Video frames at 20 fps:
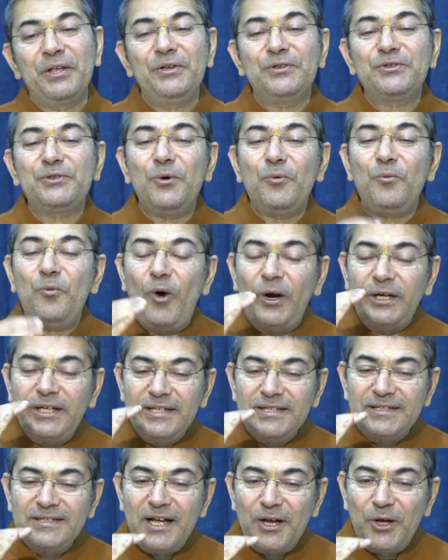So what
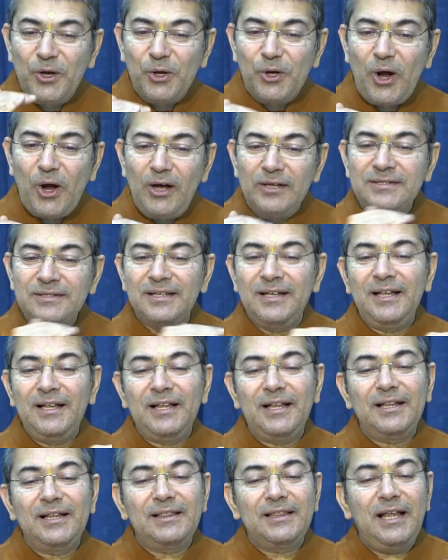is the gross?
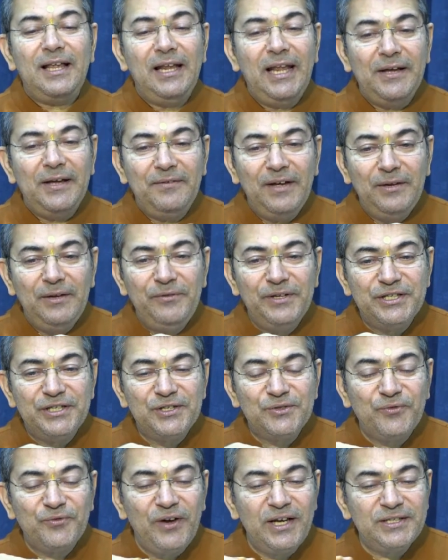The level which
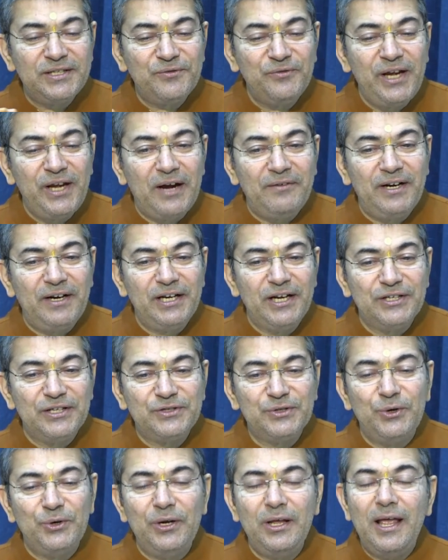is first we have
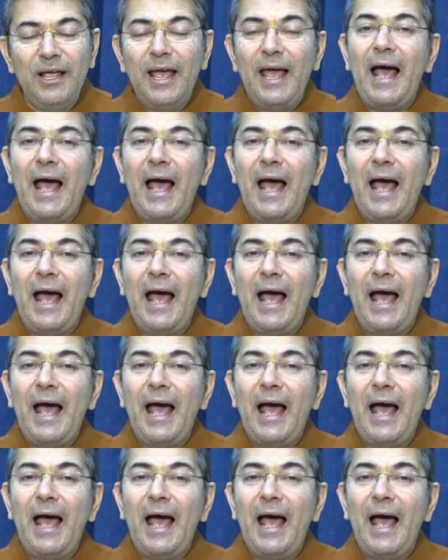understood